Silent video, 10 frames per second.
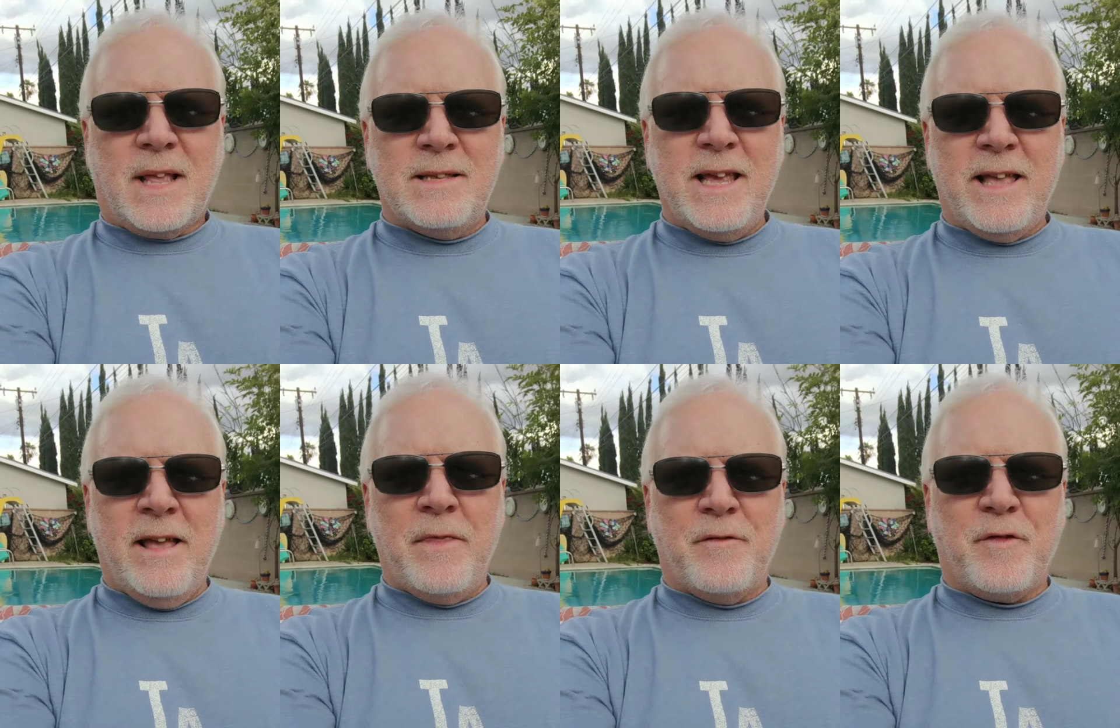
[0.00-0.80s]
take
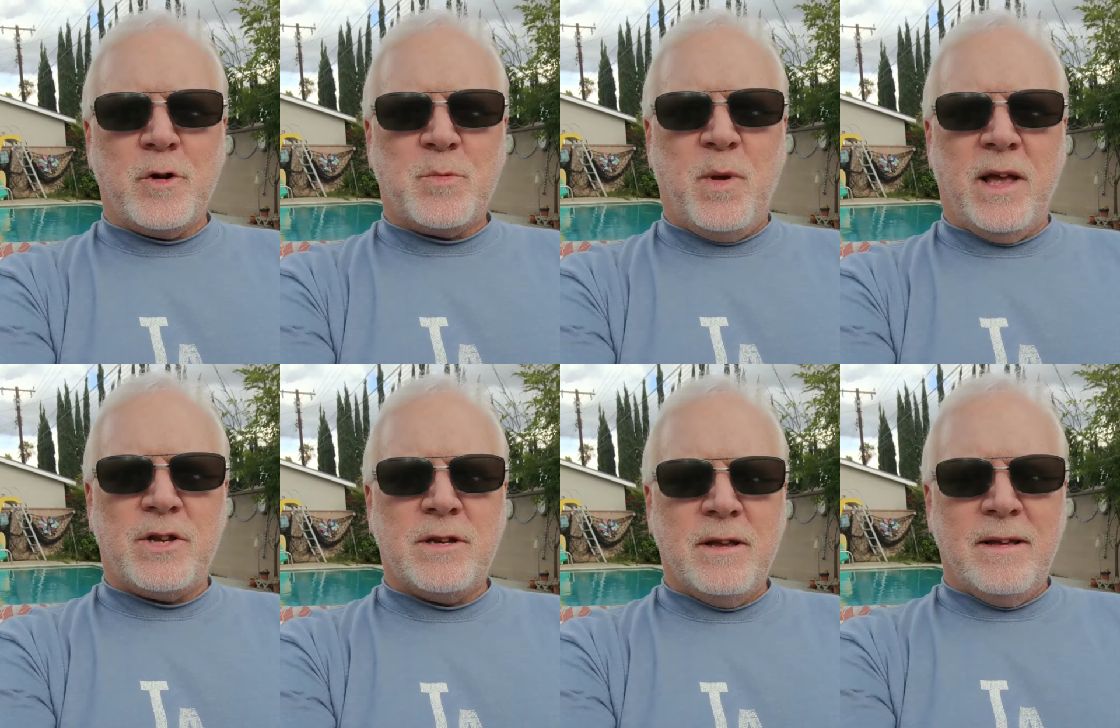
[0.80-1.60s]
in the first
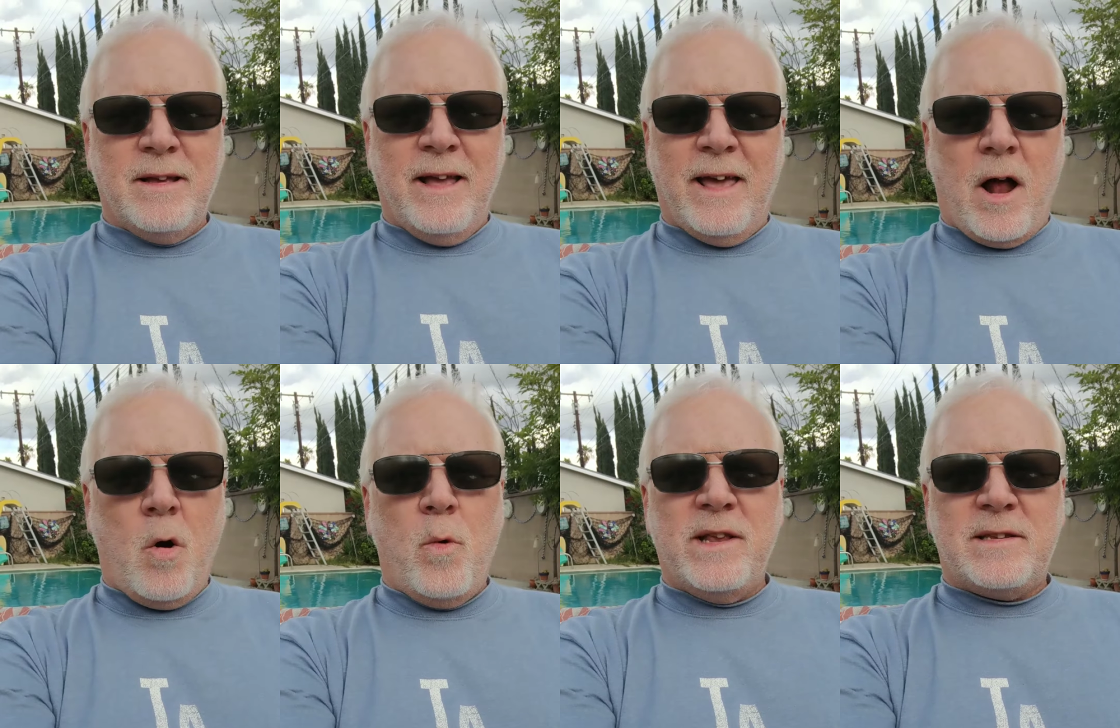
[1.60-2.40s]
pitch, and
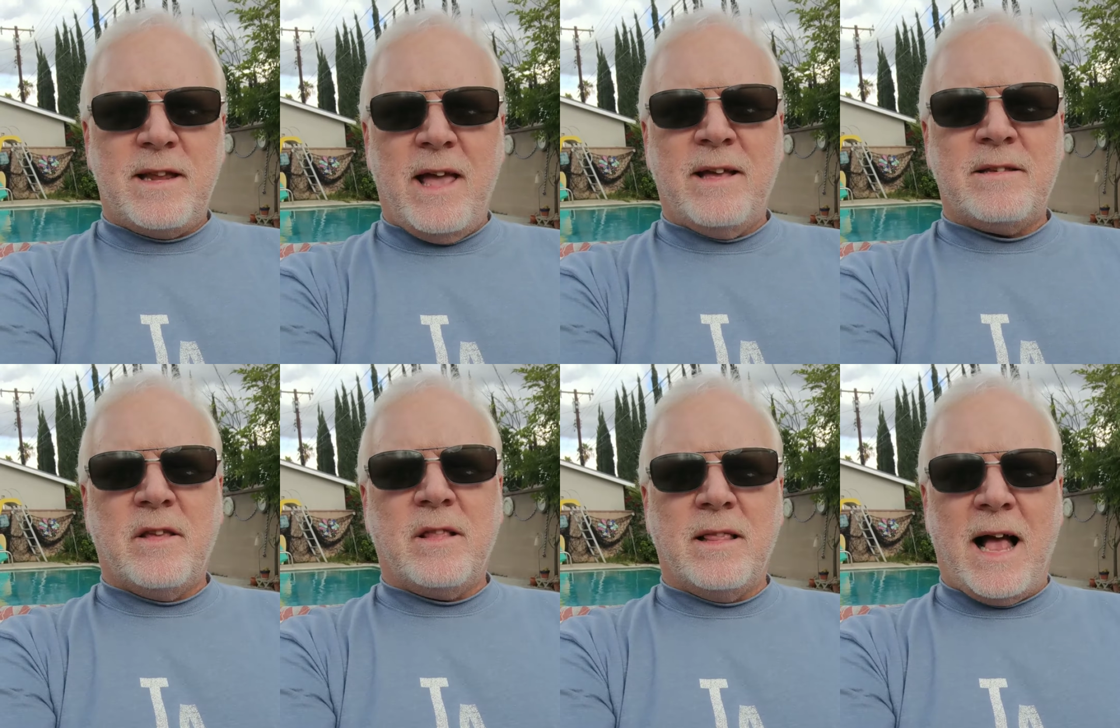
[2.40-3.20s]
always stay
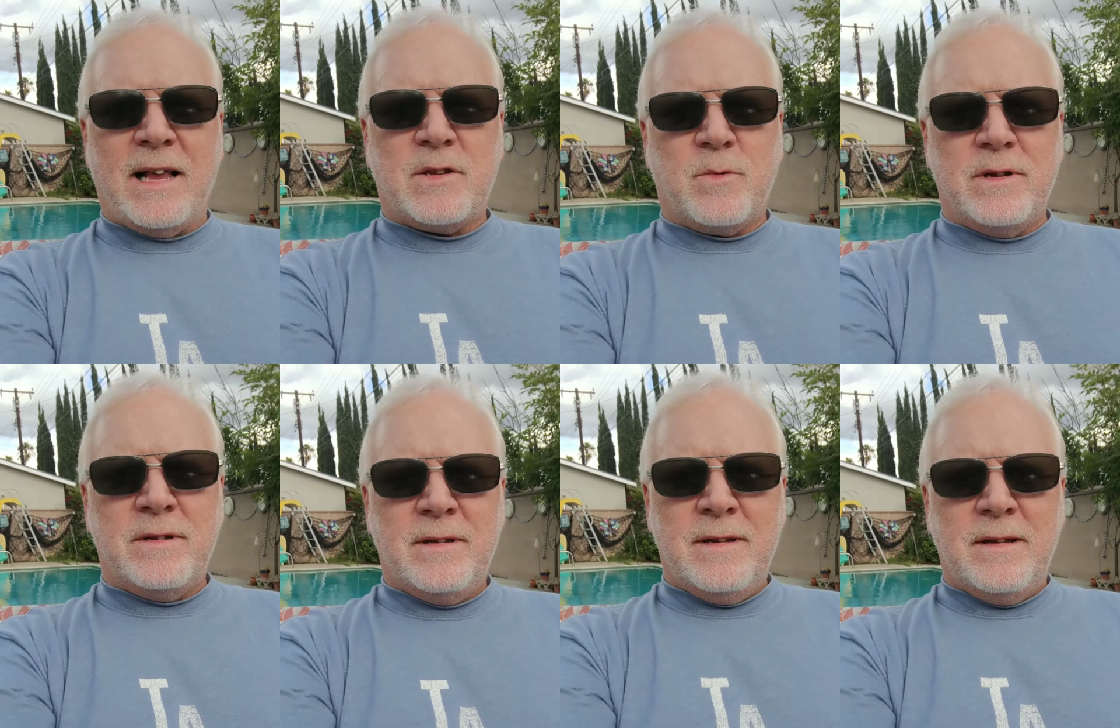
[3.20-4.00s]
until the last one.
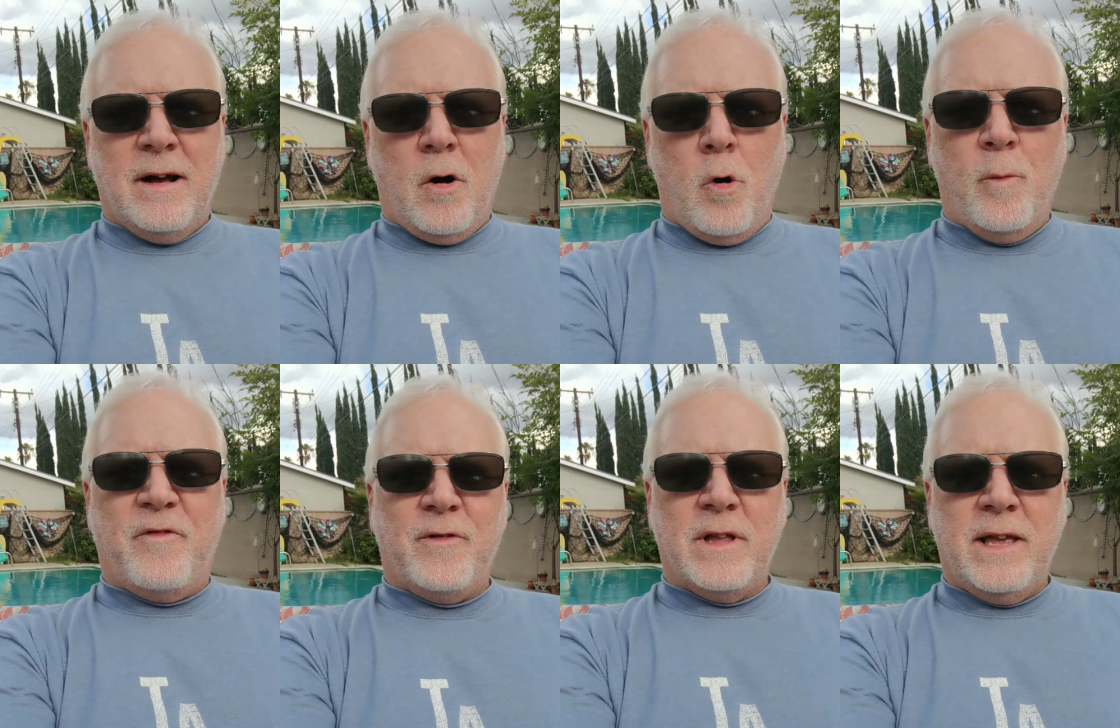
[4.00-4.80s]

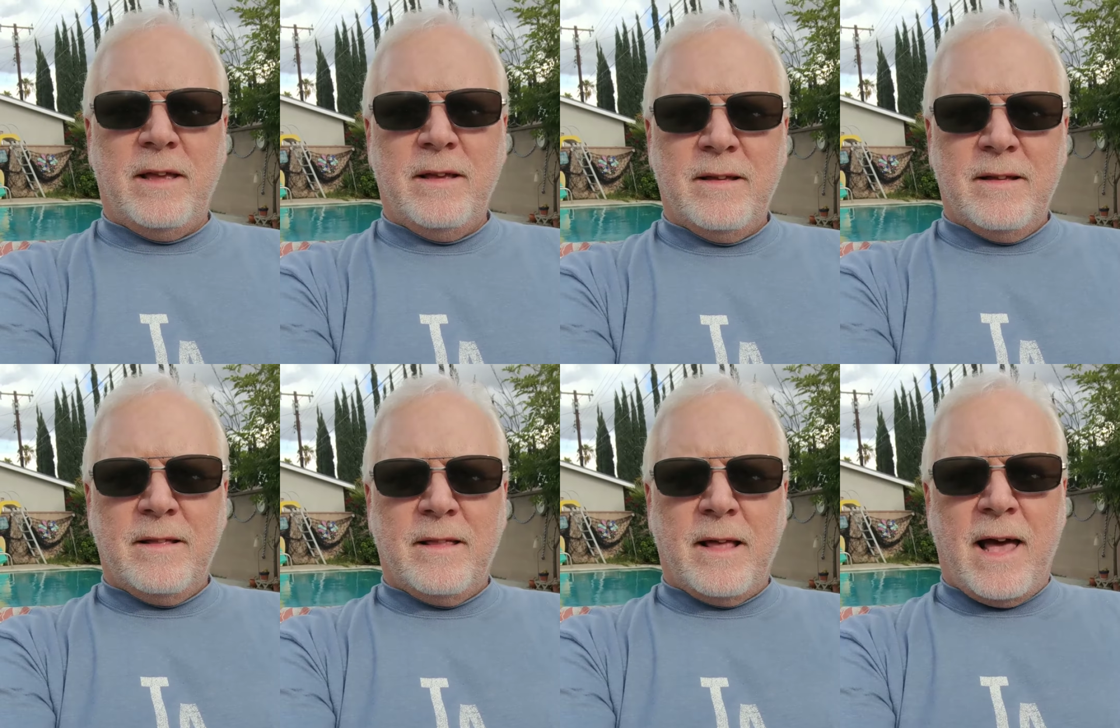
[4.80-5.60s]
Hopefully
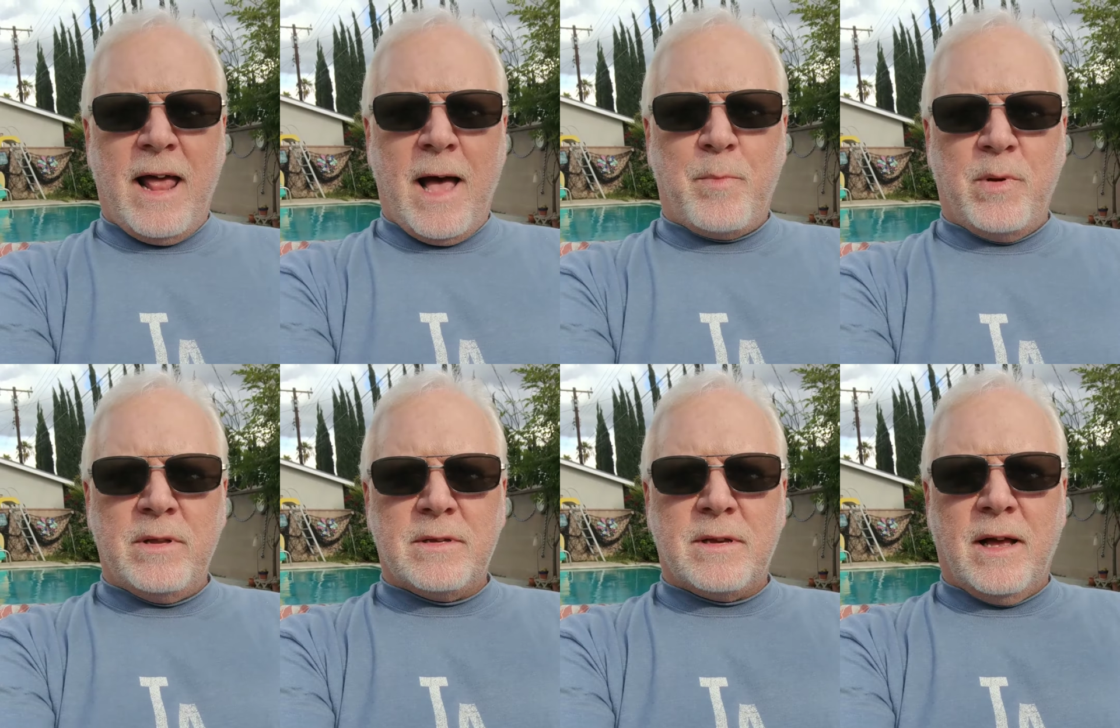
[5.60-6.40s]
that
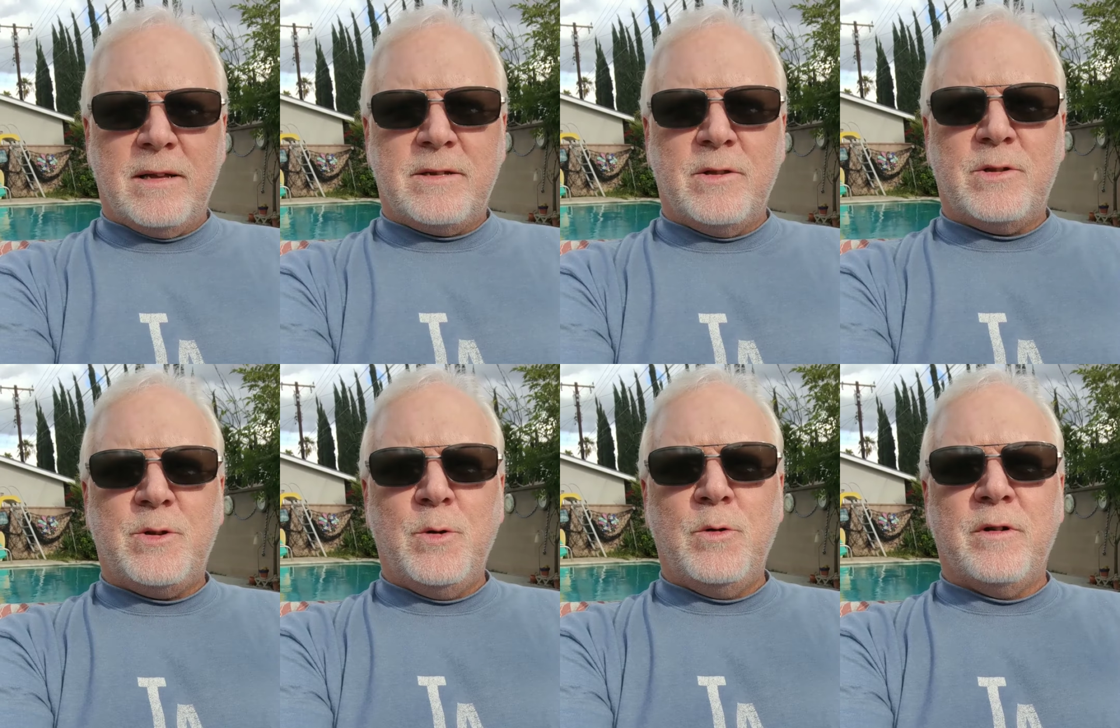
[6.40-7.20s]
happens to the
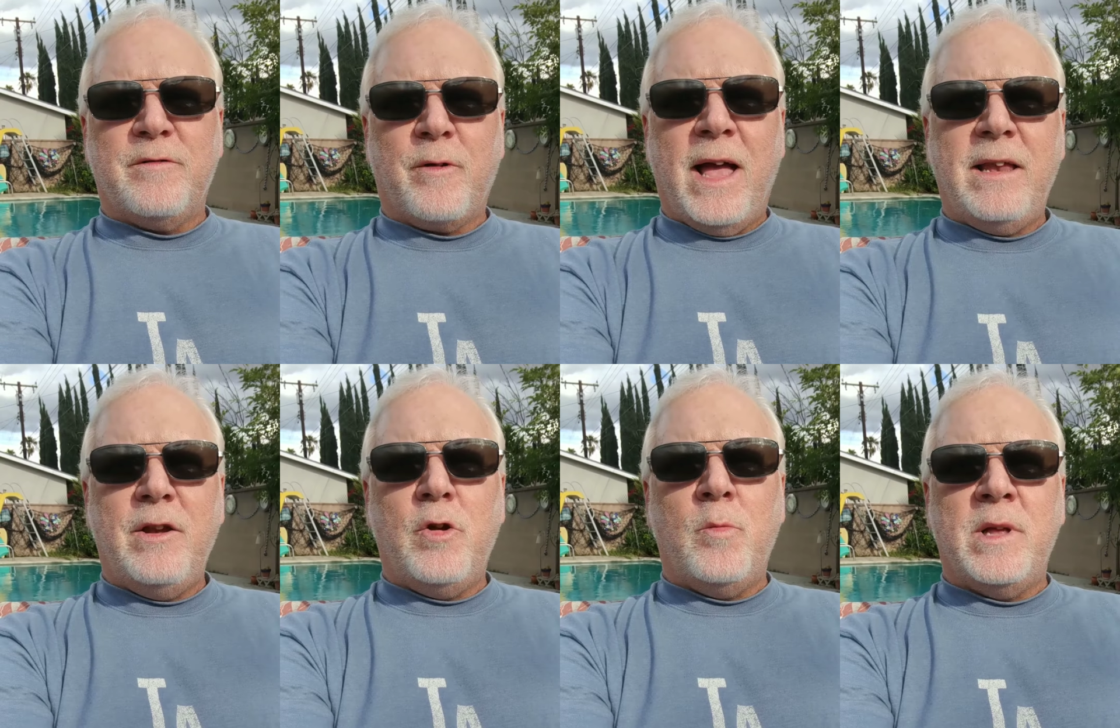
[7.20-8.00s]
tune of Randy
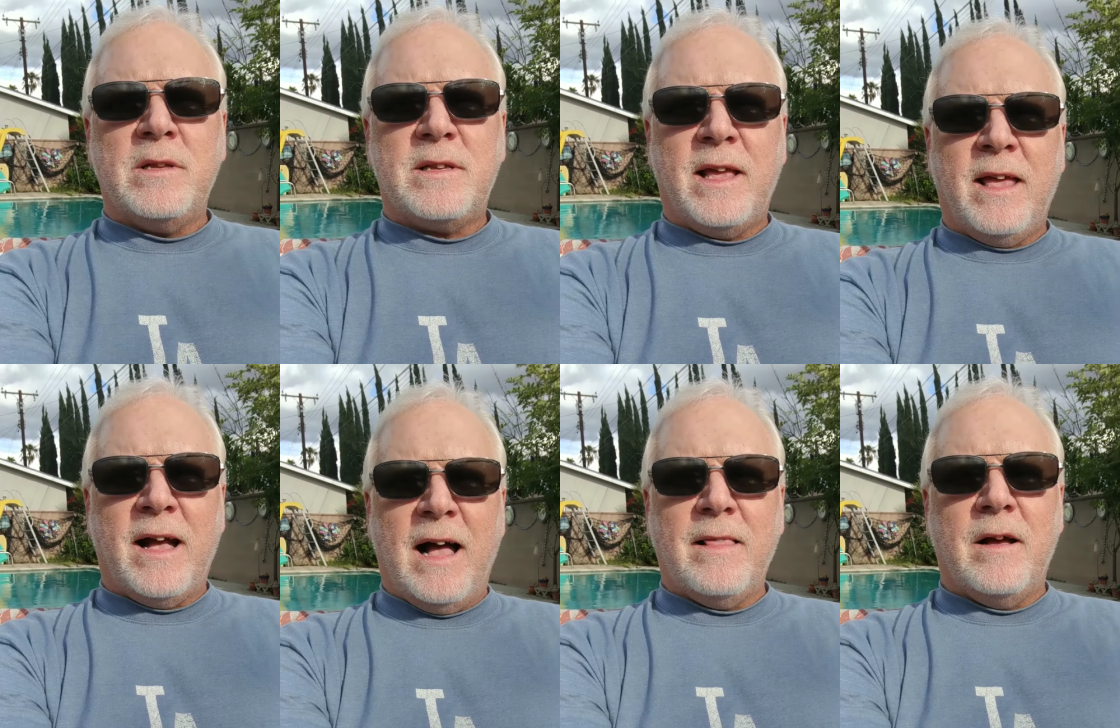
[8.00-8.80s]
Newman
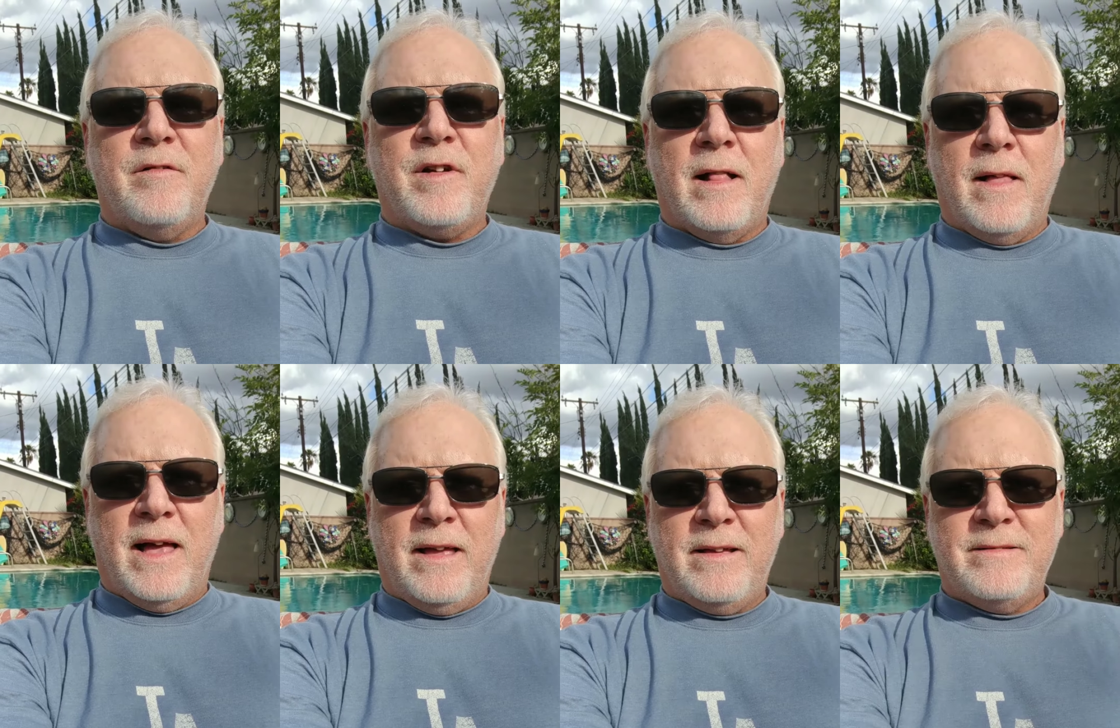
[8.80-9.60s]
singing "I Love
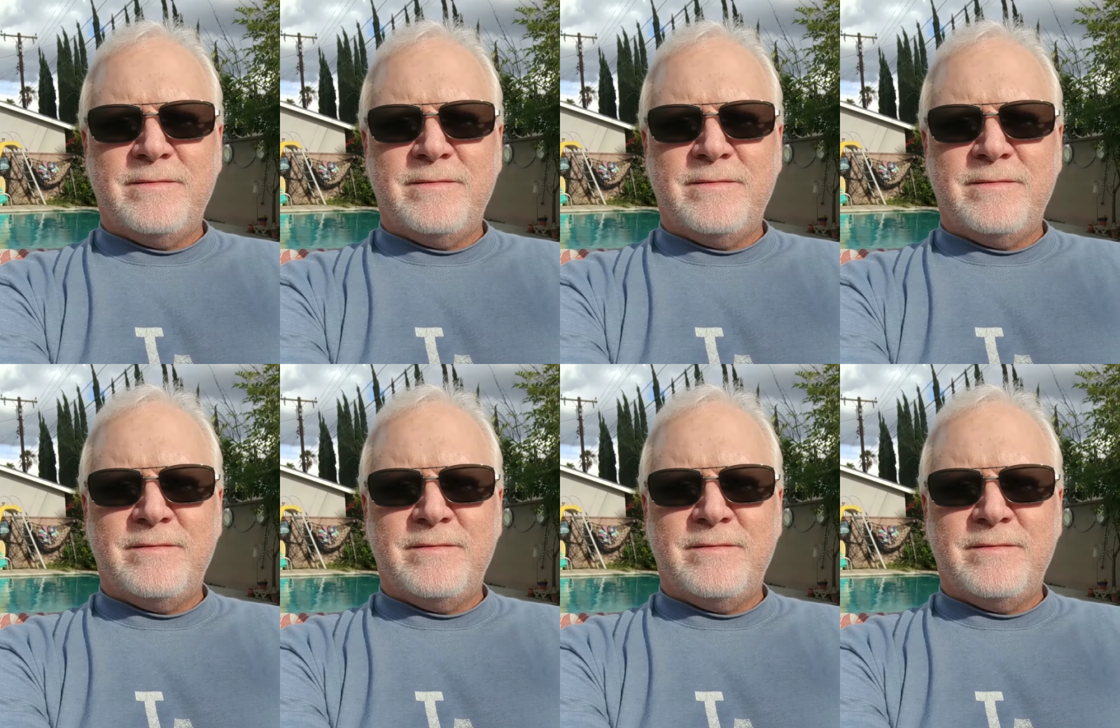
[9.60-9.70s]
L.A."